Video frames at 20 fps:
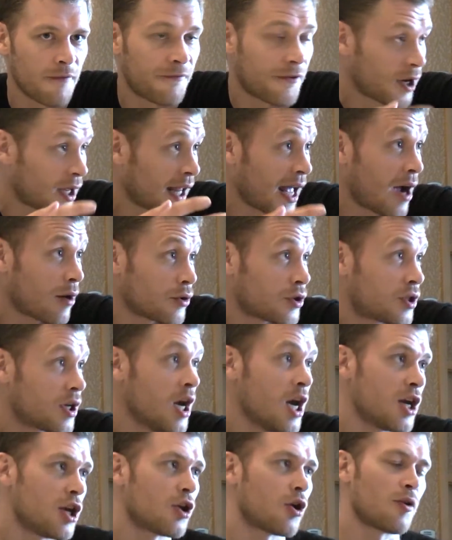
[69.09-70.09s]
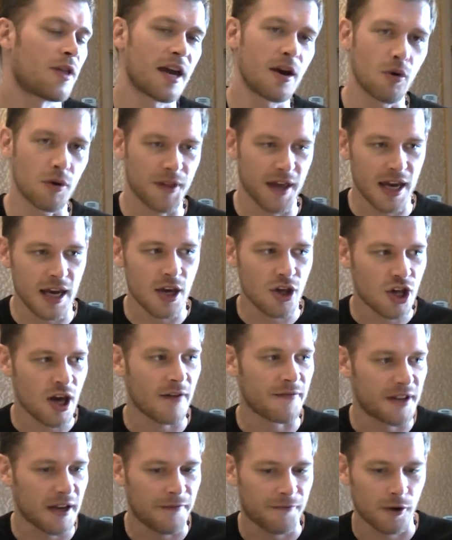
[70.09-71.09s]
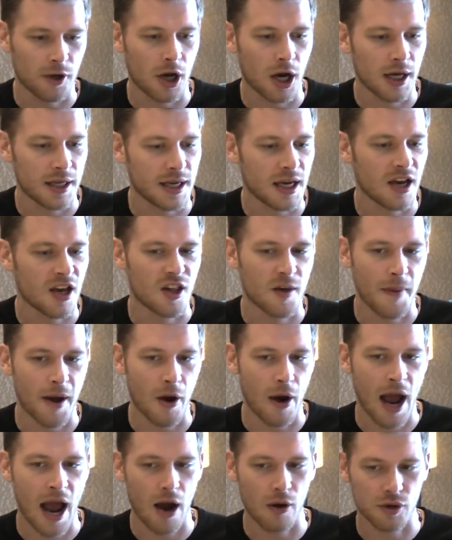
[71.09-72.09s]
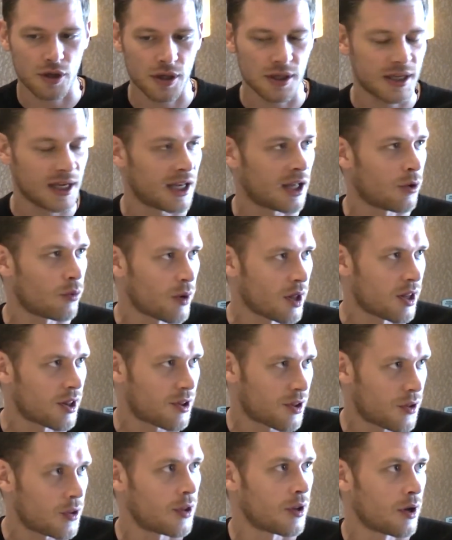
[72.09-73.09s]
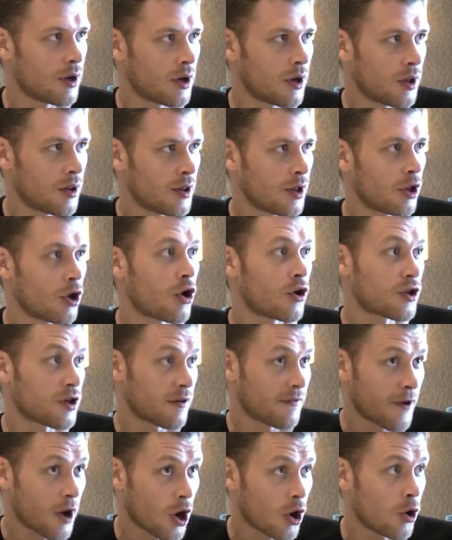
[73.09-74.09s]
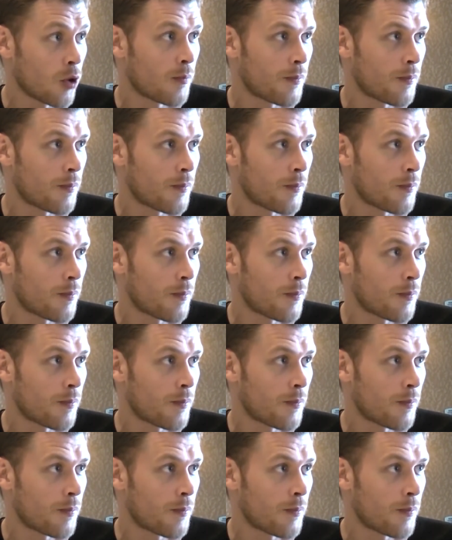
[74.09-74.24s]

For Klaus, they each have different ideas about how to deal with the loss of hope,